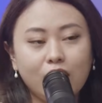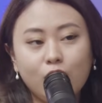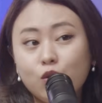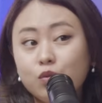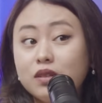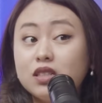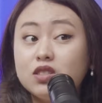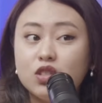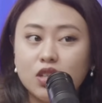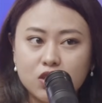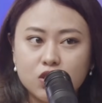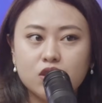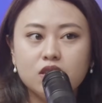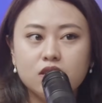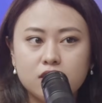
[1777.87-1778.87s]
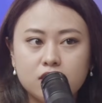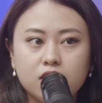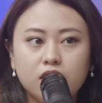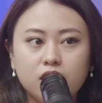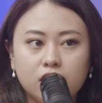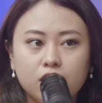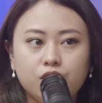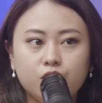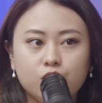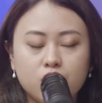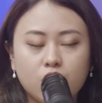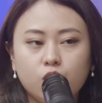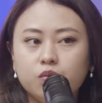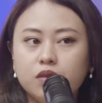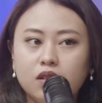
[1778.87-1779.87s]
I hope that changes in the
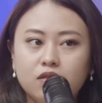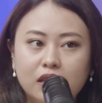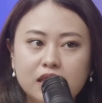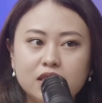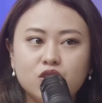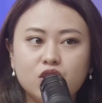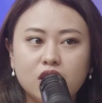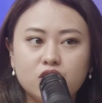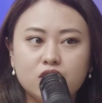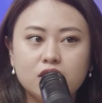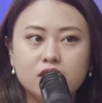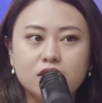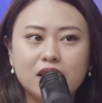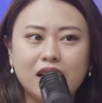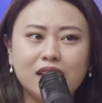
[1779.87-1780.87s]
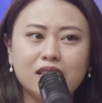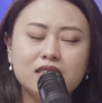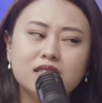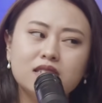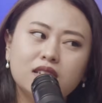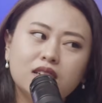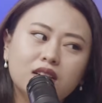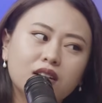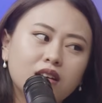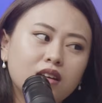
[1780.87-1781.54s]
future. I hope that really changes. And a